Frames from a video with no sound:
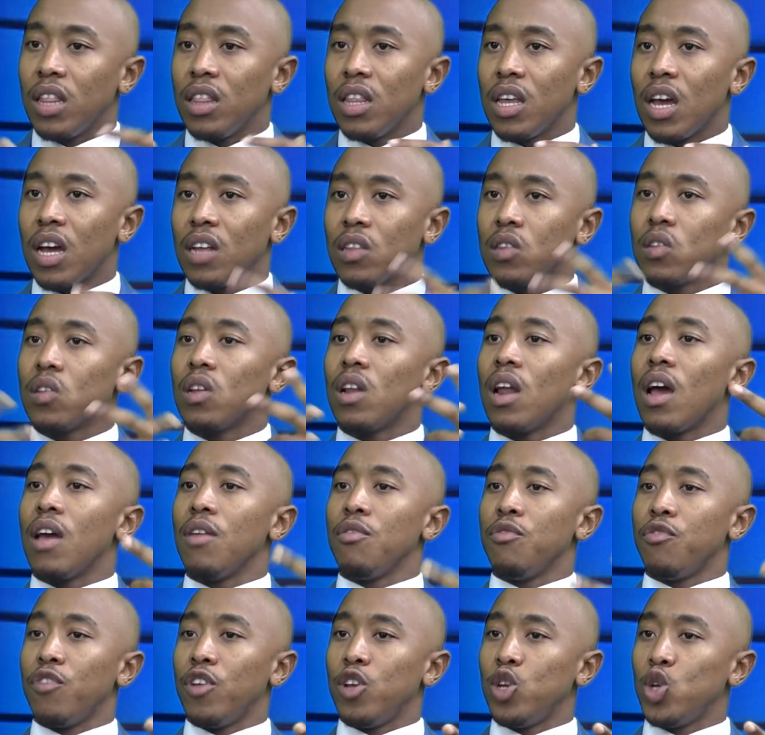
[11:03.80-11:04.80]
and there until I
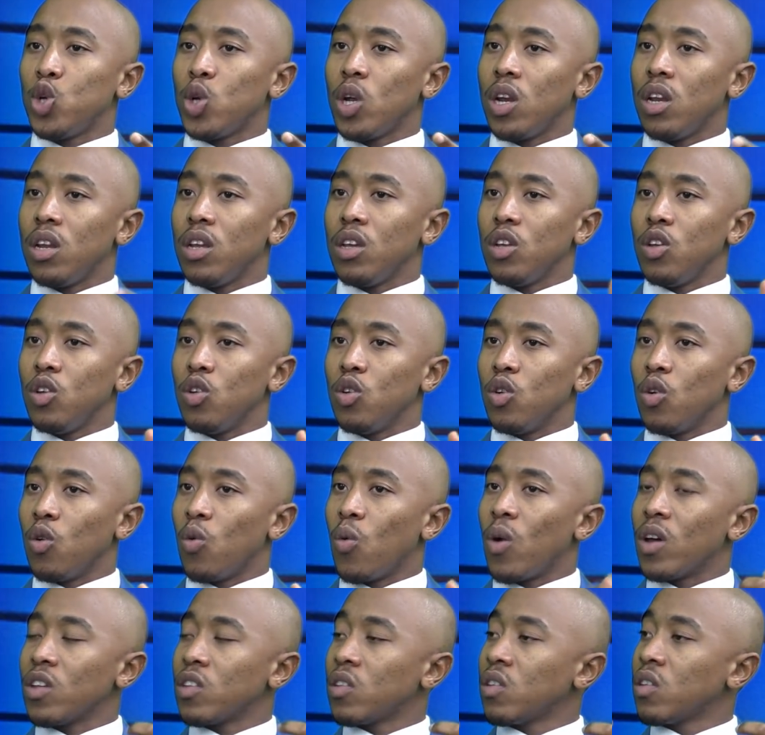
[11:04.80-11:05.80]
eventually, you know,
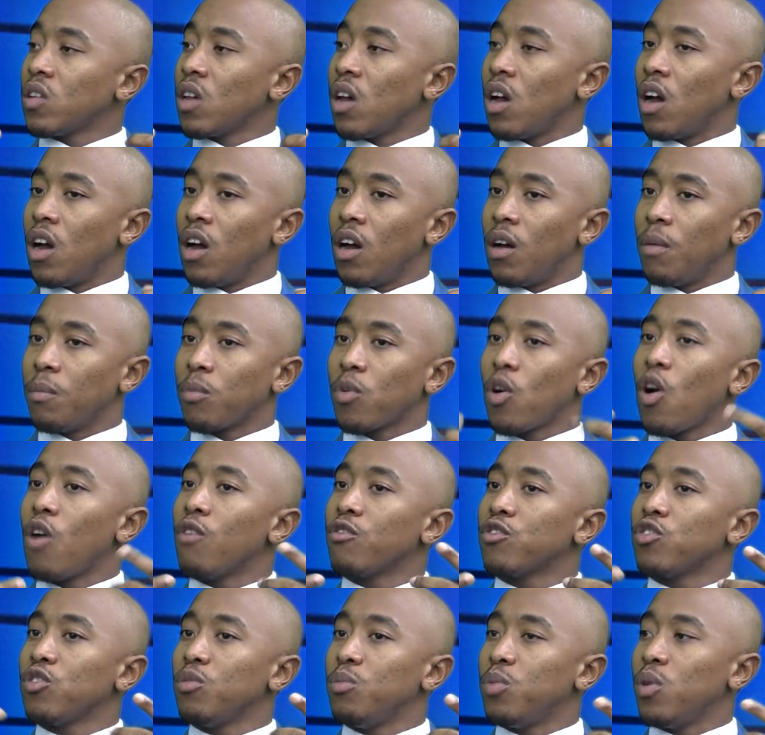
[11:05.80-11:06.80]
was
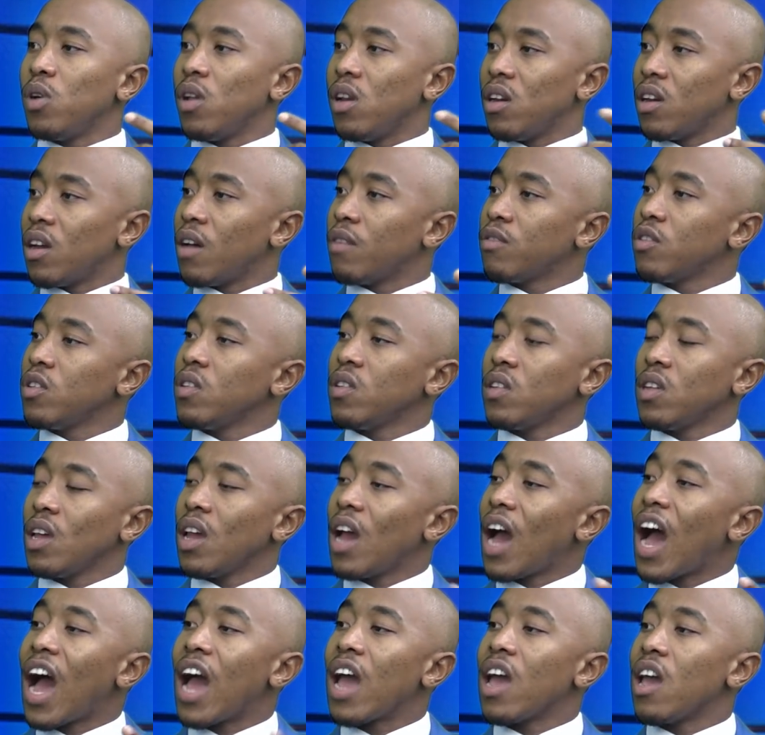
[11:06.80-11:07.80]
comfortable enough to say
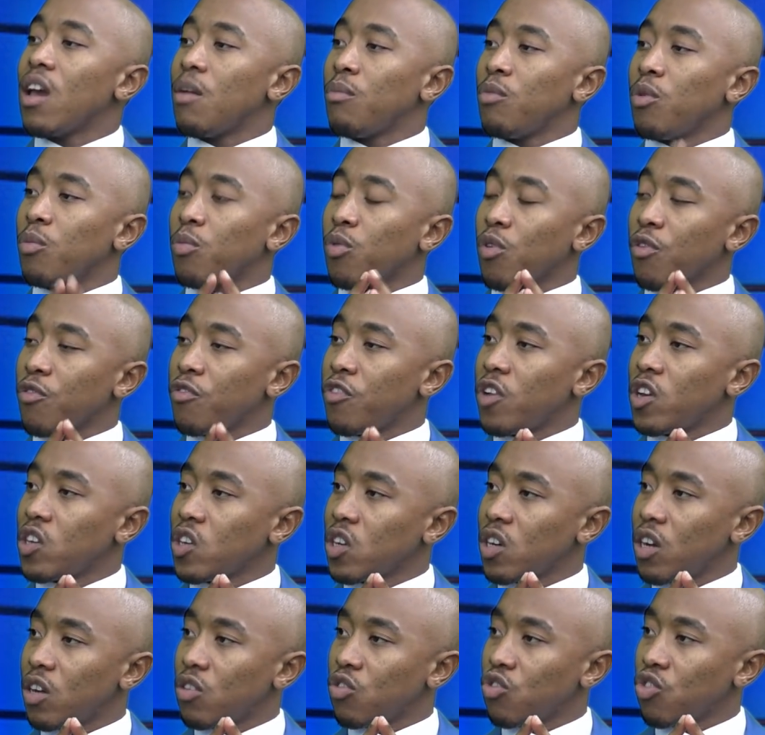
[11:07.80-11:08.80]
I am a
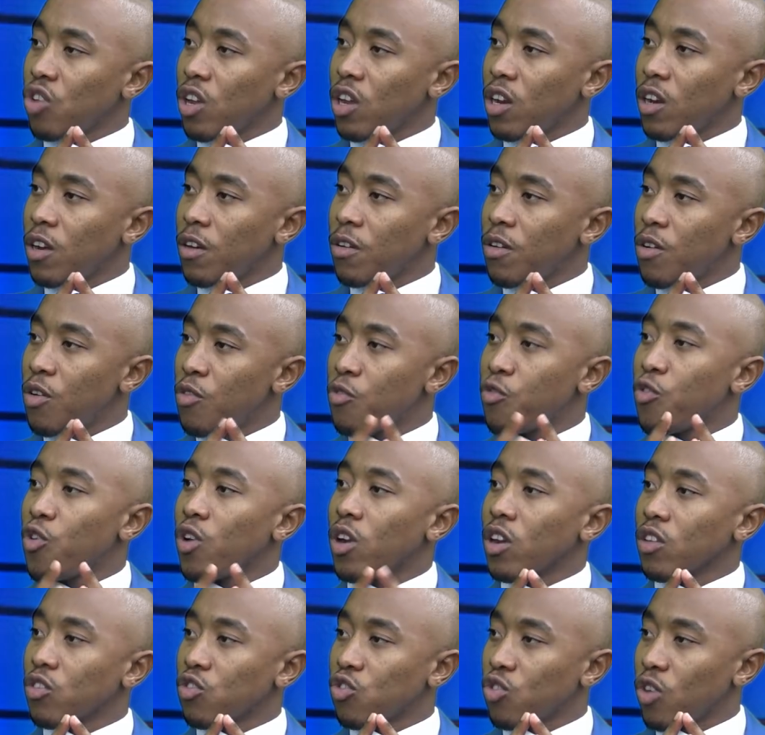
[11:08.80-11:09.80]
professional trader,
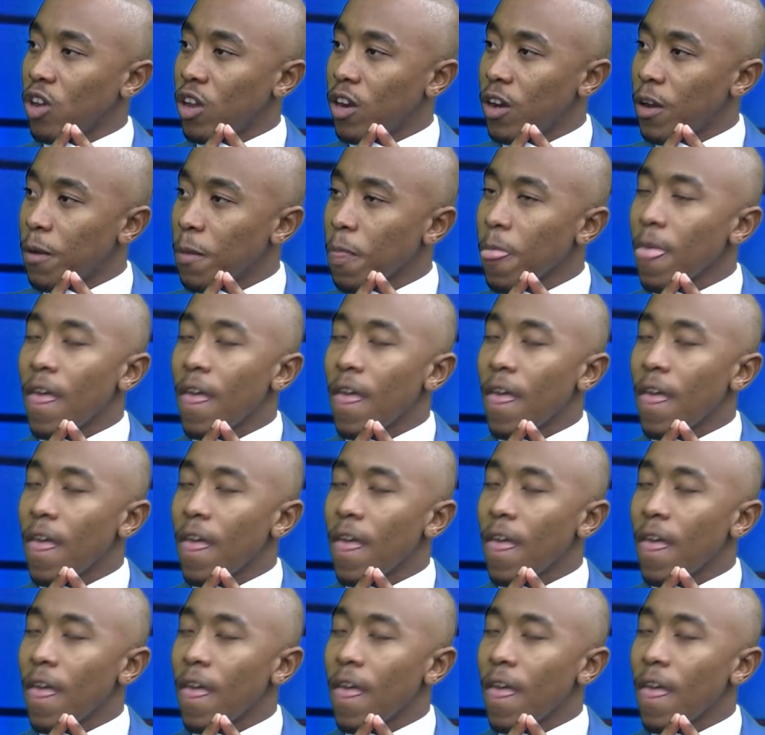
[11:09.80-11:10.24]
Forex trader.